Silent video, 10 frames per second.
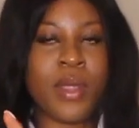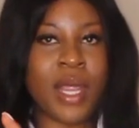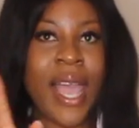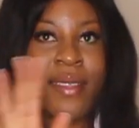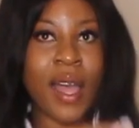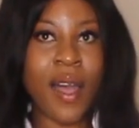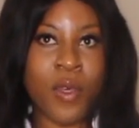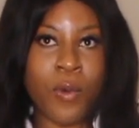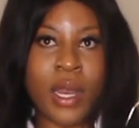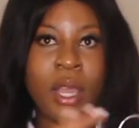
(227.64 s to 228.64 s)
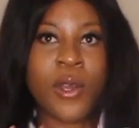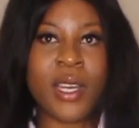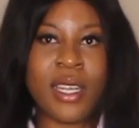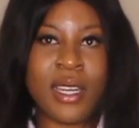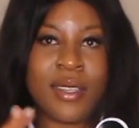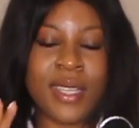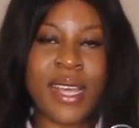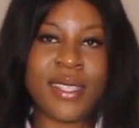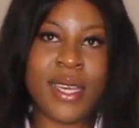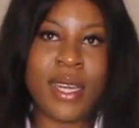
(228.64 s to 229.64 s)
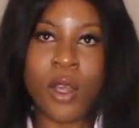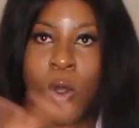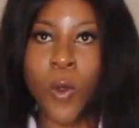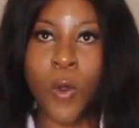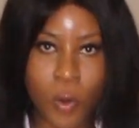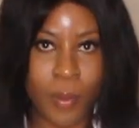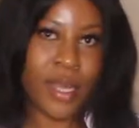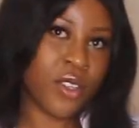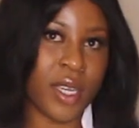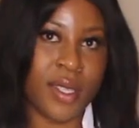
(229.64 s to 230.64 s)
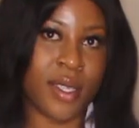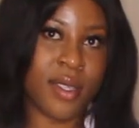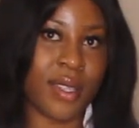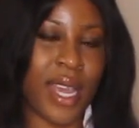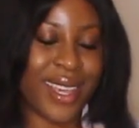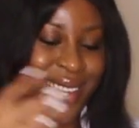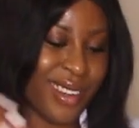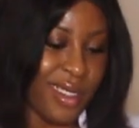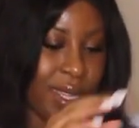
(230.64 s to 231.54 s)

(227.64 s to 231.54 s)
like the other one, I got it in a size 10. I got all my dresses like in a